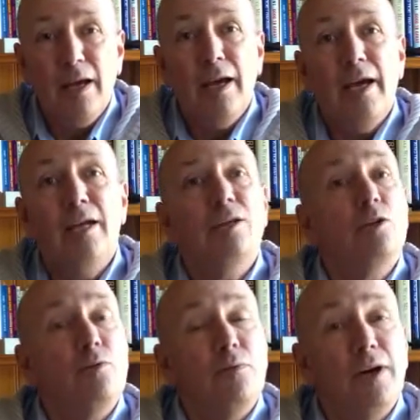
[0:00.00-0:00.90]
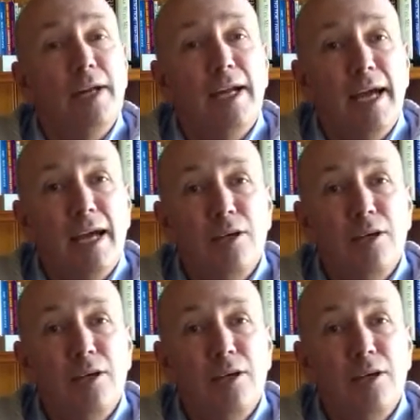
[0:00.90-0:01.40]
and find out how